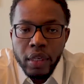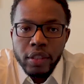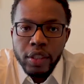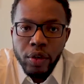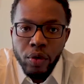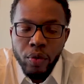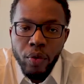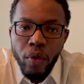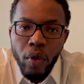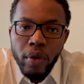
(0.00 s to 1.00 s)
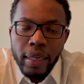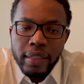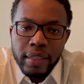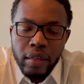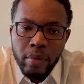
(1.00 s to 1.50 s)
So
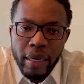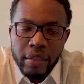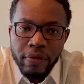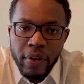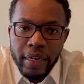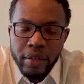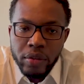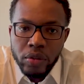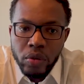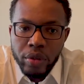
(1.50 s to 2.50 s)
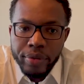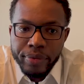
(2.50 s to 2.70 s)
let's talk about the FICO score.